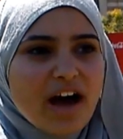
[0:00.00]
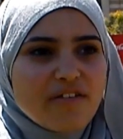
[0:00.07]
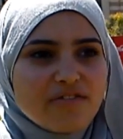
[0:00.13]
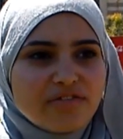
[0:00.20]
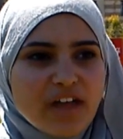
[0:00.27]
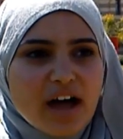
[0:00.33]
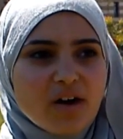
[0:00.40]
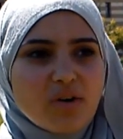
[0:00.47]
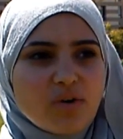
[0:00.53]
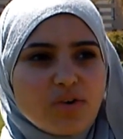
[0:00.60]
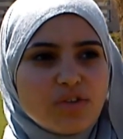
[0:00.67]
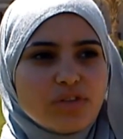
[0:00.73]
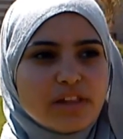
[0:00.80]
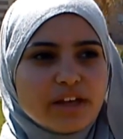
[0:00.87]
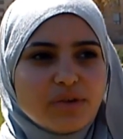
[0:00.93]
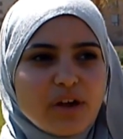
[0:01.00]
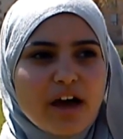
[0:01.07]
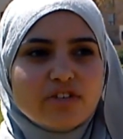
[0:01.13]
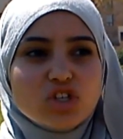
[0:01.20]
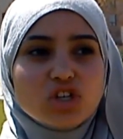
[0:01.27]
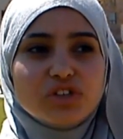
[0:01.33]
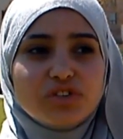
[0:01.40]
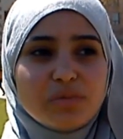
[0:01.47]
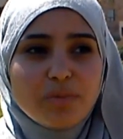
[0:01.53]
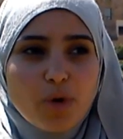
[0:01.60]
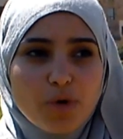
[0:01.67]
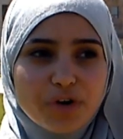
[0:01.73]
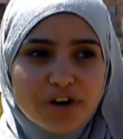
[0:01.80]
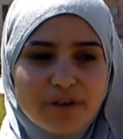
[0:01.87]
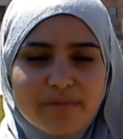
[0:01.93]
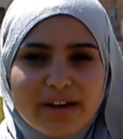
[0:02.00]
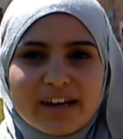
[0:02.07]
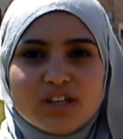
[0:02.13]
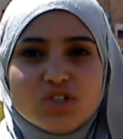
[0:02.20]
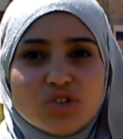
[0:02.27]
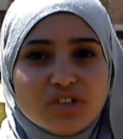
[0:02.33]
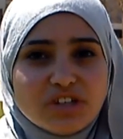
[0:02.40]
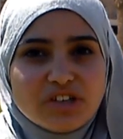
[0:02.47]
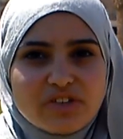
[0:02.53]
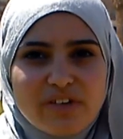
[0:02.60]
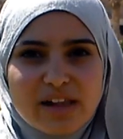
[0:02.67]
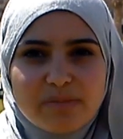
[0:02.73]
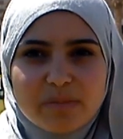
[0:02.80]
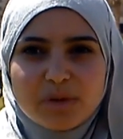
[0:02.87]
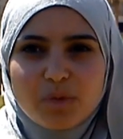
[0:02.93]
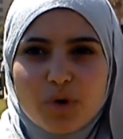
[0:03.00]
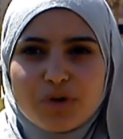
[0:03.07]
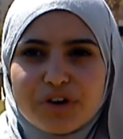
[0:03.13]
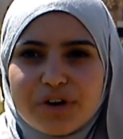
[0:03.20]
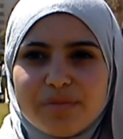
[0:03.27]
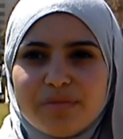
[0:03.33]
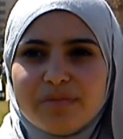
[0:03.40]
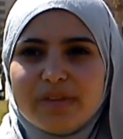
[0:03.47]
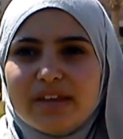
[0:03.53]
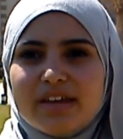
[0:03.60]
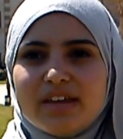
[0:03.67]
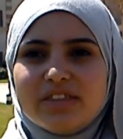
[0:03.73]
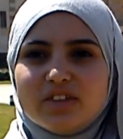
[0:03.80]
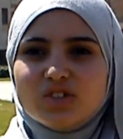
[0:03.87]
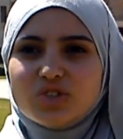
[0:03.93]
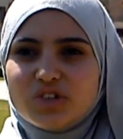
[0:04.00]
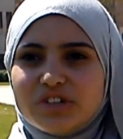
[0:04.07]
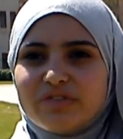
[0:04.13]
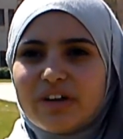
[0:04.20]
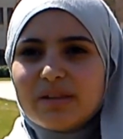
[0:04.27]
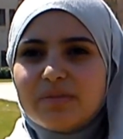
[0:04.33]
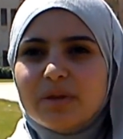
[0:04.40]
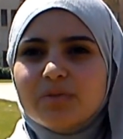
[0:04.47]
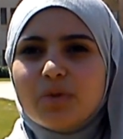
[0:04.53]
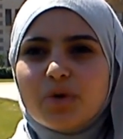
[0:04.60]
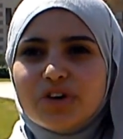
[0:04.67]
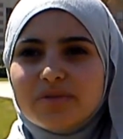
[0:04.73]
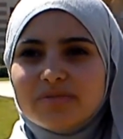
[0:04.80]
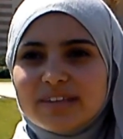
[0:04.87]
We have now, we have a children program and a junior development program. The junior development